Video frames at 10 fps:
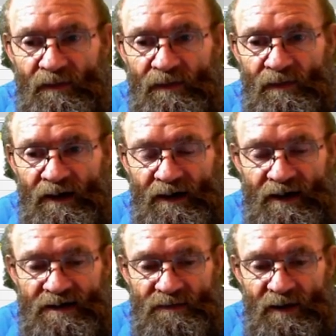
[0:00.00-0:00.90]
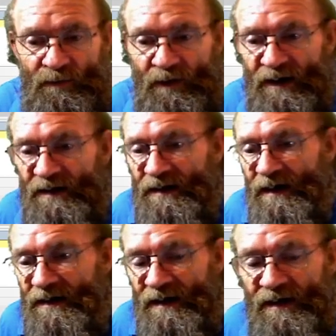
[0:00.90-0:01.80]
my XML file,
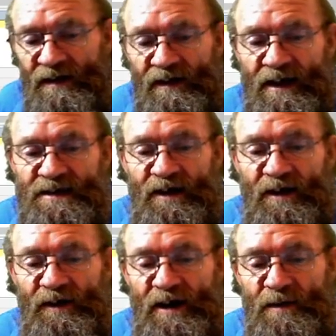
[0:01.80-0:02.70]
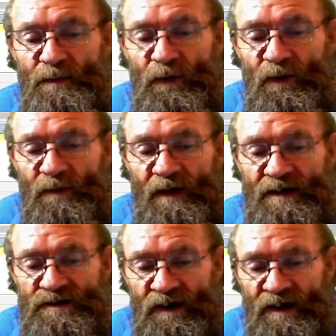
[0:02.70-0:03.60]
and then let's go and import my
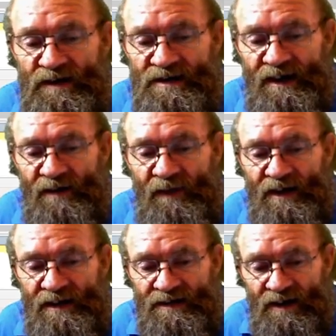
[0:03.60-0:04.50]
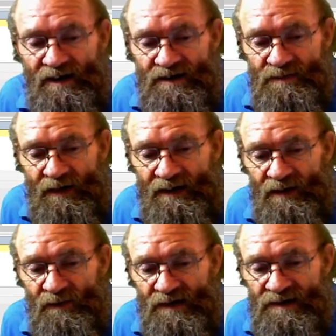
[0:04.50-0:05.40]
change that I made there. So I just made
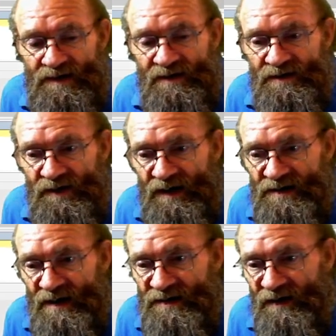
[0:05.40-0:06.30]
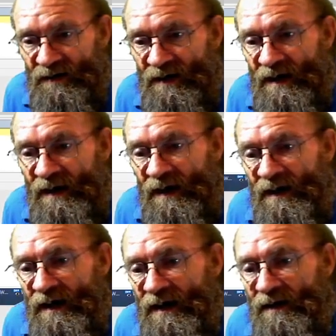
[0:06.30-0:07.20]
that one single change there. So
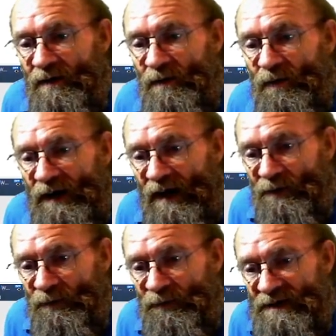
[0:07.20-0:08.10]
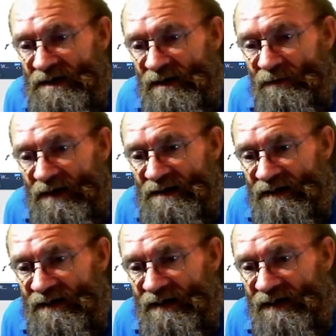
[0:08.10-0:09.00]
what I've physically
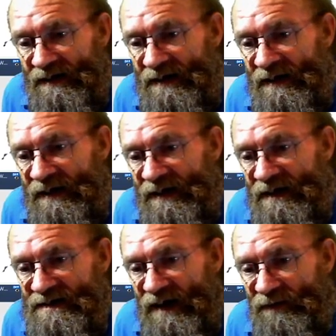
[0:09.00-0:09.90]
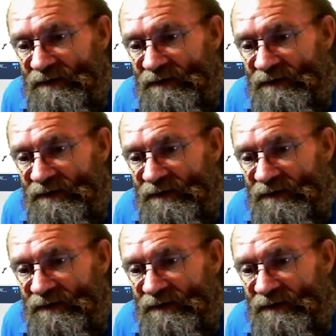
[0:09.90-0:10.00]
basically done is I've